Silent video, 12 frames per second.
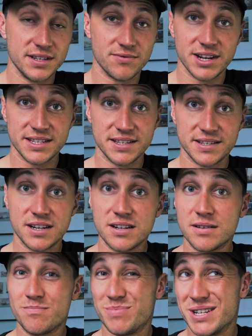races
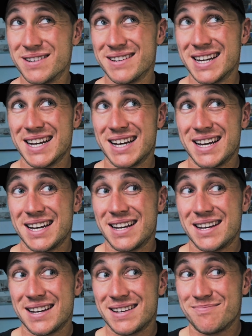are, but
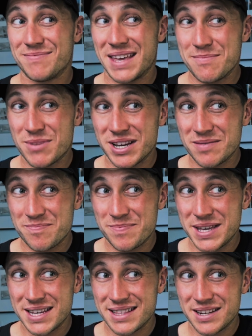they might
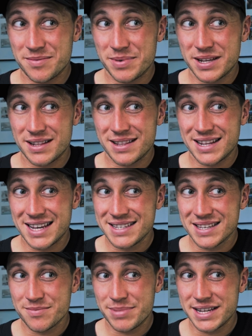be a little bit less
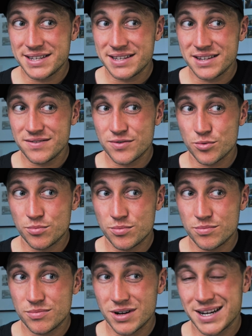competitive, or
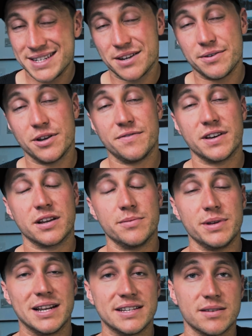I don't know if they're going to
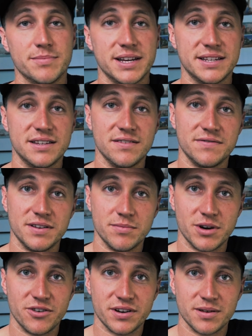be less competitive in
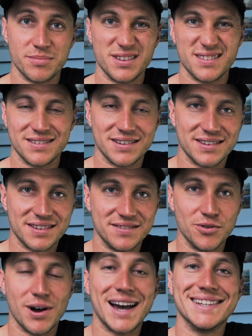America, but it's
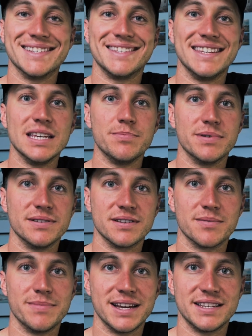not as deep and
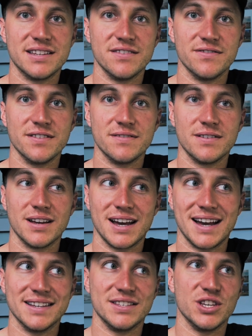competitive
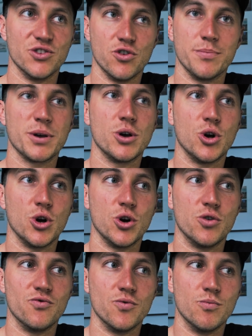as Europe.
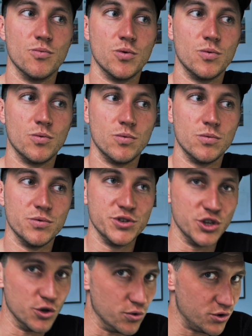
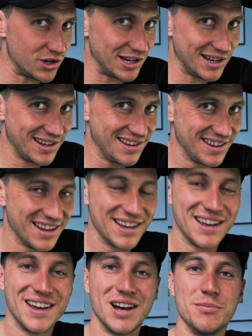Usually.
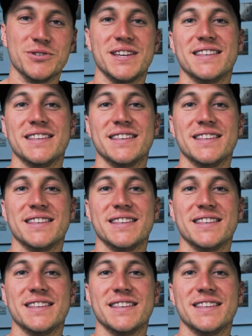I'm not saying